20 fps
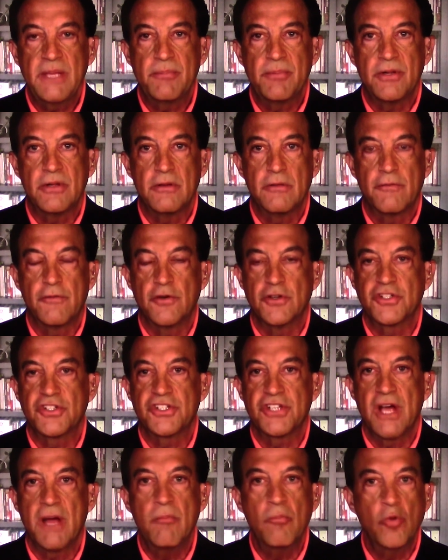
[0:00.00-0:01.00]
of people, for
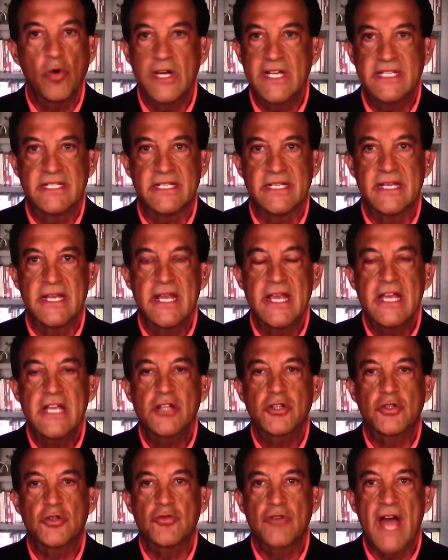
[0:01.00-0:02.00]
some reason,
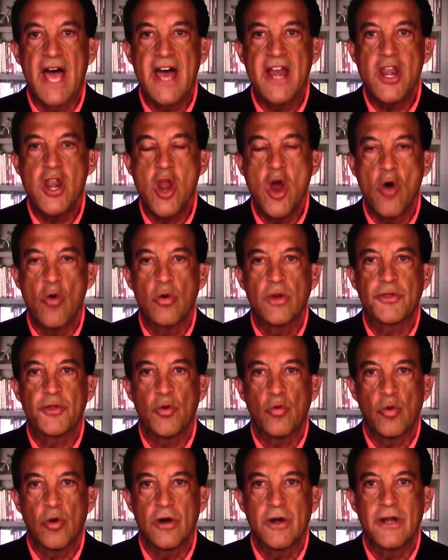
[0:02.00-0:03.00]
do not know
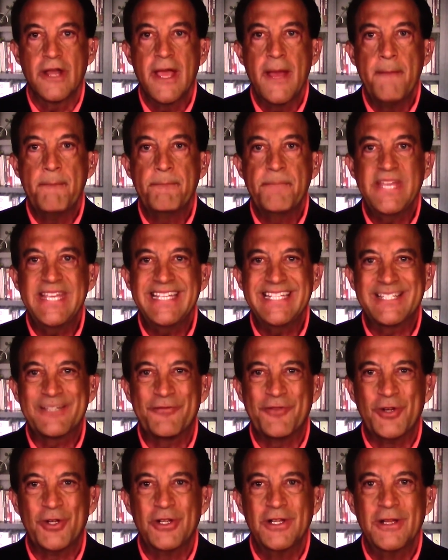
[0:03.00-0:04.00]
what the word
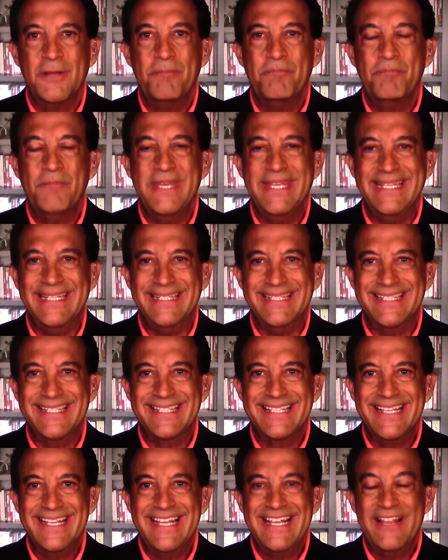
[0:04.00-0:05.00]
peaceful
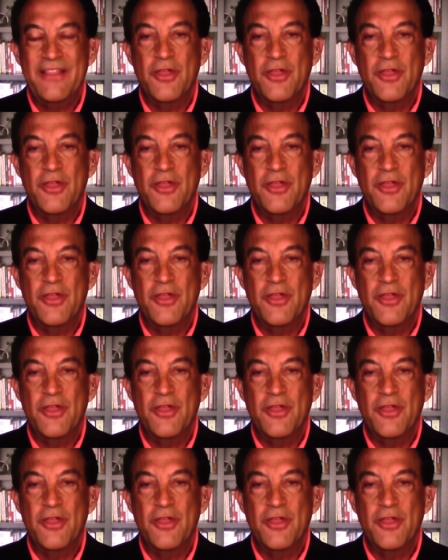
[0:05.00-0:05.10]
means.